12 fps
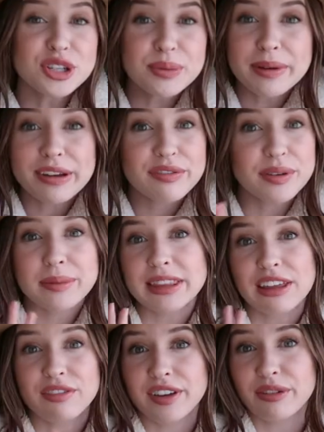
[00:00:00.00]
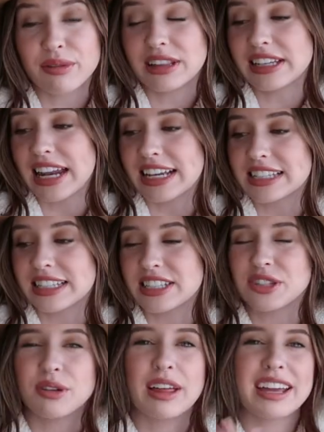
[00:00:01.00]
too big for me. They fit really
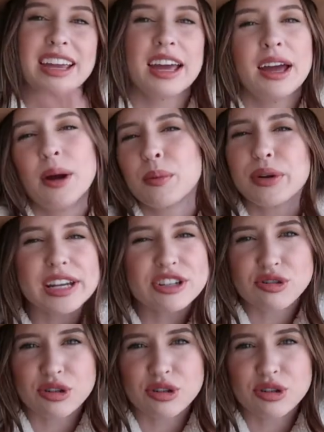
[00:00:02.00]
nicely, so like pretty